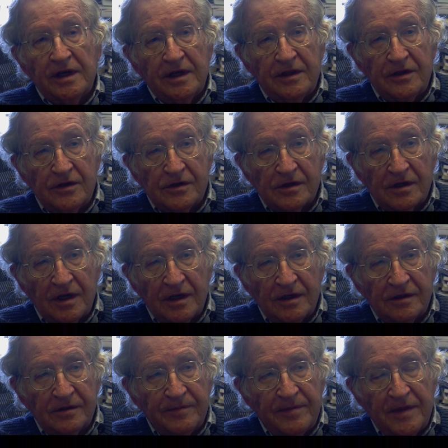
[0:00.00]
on this
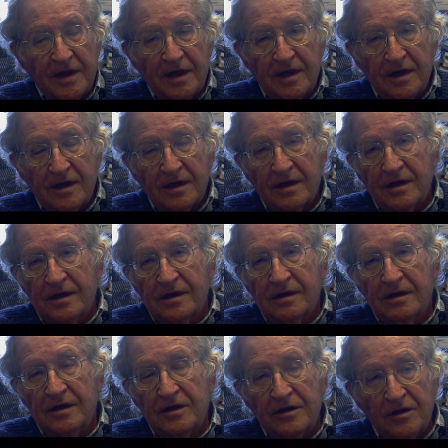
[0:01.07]
scale.
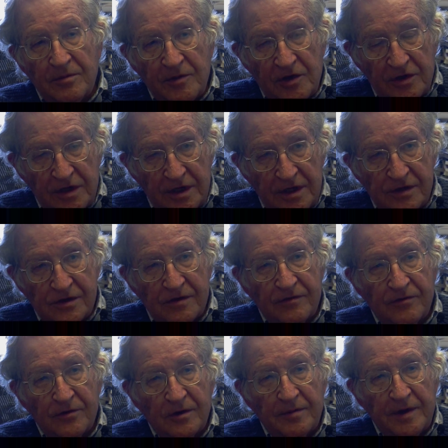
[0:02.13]
Communities are
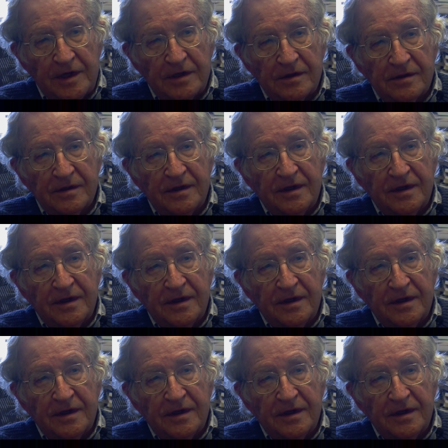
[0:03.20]
forming,